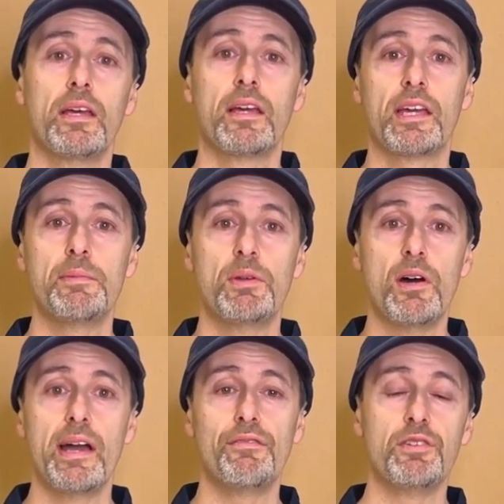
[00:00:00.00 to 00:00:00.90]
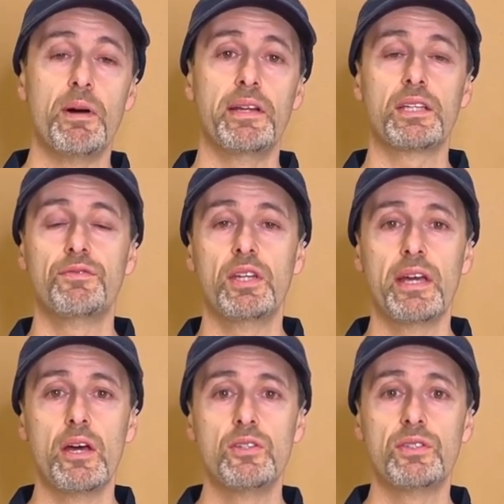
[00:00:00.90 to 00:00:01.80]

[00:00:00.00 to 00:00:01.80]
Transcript: keep an eye out for my next videos,